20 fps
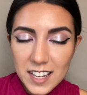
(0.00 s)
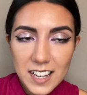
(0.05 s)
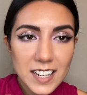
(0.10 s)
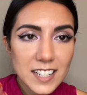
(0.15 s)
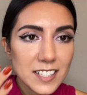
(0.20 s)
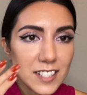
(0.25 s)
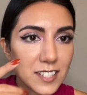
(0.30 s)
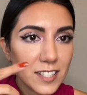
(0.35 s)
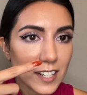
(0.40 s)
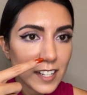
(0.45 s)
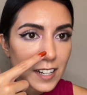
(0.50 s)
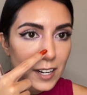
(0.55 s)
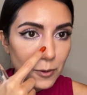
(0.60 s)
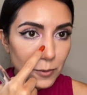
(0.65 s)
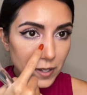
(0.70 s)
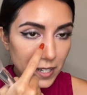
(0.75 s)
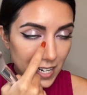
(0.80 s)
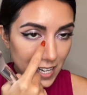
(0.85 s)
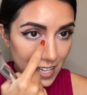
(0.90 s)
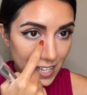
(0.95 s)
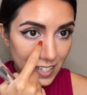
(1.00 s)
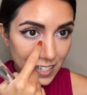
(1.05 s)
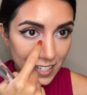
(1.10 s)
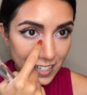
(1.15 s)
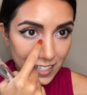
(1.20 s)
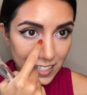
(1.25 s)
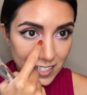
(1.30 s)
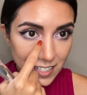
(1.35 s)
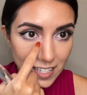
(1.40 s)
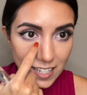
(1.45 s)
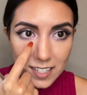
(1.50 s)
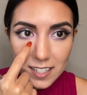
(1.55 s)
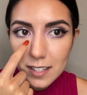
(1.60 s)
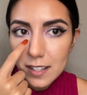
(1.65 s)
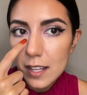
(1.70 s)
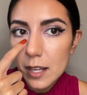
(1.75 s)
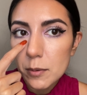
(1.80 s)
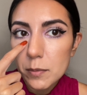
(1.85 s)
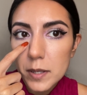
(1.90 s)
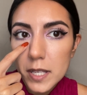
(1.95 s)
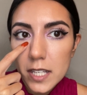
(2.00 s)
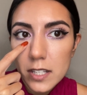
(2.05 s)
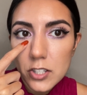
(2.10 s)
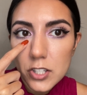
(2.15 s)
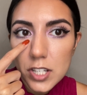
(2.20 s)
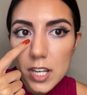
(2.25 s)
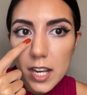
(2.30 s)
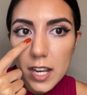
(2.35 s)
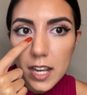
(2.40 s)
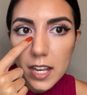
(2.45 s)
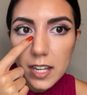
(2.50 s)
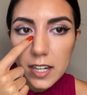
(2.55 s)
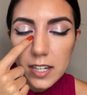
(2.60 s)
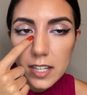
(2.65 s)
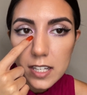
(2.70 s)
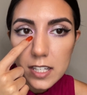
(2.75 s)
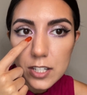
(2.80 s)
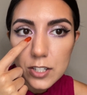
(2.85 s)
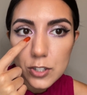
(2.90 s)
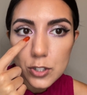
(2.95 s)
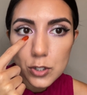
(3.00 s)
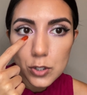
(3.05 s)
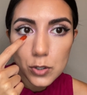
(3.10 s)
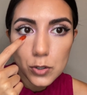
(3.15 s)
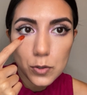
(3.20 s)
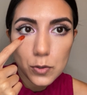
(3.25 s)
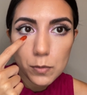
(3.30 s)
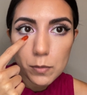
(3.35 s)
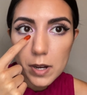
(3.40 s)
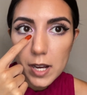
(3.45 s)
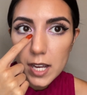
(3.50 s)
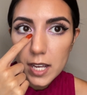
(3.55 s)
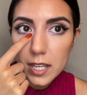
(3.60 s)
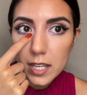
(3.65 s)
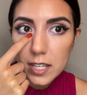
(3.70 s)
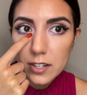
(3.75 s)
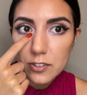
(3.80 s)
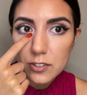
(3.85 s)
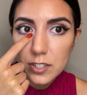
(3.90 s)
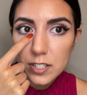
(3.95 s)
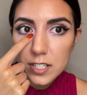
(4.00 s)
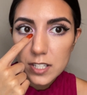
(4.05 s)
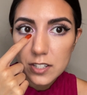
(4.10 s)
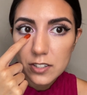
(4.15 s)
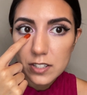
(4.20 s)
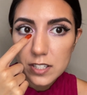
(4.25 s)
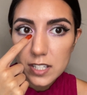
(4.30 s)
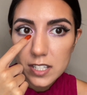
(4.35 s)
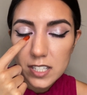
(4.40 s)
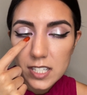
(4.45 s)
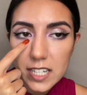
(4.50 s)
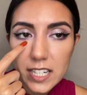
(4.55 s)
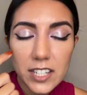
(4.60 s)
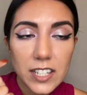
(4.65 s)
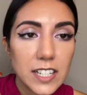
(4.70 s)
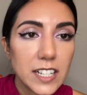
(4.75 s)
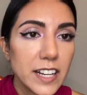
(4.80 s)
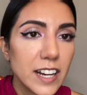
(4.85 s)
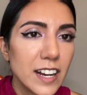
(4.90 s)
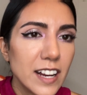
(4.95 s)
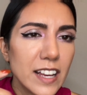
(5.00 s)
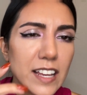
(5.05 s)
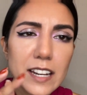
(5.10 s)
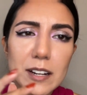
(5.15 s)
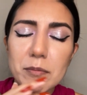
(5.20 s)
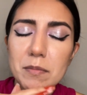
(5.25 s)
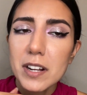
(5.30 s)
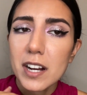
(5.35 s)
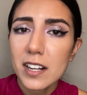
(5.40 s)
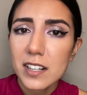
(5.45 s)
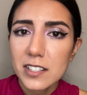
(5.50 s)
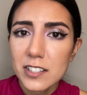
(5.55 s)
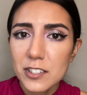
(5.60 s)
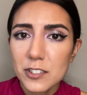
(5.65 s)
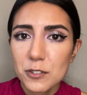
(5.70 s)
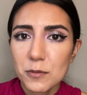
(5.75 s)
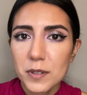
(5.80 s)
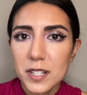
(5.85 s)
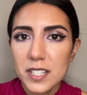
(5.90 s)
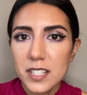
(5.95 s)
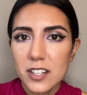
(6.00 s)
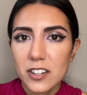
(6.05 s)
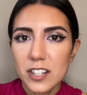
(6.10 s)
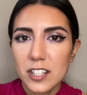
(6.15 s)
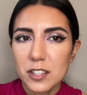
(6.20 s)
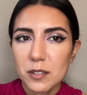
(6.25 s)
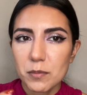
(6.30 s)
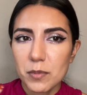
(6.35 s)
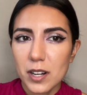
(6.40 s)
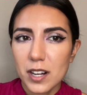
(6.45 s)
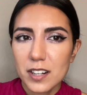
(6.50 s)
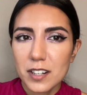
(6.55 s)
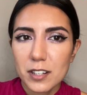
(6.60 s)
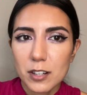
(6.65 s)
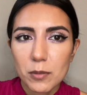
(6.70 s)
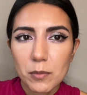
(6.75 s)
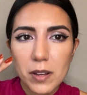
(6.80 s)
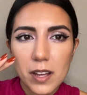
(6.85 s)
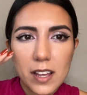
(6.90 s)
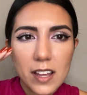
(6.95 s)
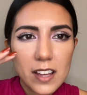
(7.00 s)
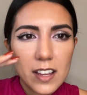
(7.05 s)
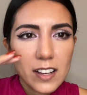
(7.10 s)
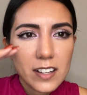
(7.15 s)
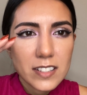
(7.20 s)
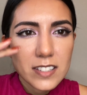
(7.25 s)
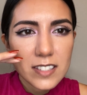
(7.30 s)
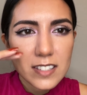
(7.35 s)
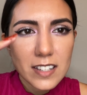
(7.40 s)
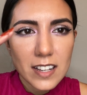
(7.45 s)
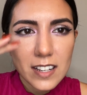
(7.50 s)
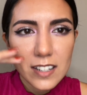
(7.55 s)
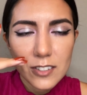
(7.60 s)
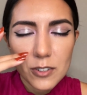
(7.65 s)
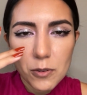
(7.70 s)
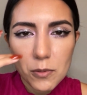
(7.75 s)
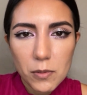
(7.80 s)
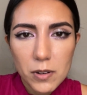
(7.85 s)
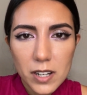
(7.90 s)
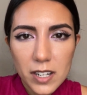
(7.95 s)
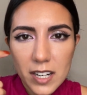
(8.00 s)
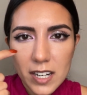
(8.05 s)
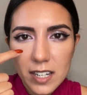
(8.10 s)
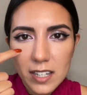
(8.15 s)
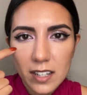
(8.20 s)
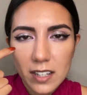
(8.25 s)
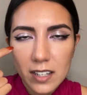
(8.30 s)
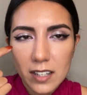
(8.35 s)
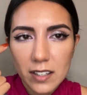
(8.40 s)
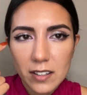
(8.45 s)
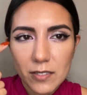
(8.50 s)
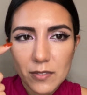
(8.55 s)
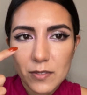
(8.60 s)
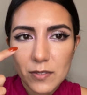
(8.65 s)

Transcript: eye's done. I went ahead and extended that pink shade into my inner tear duct area, and I'm not going to do mascara at the bottom. I don't want any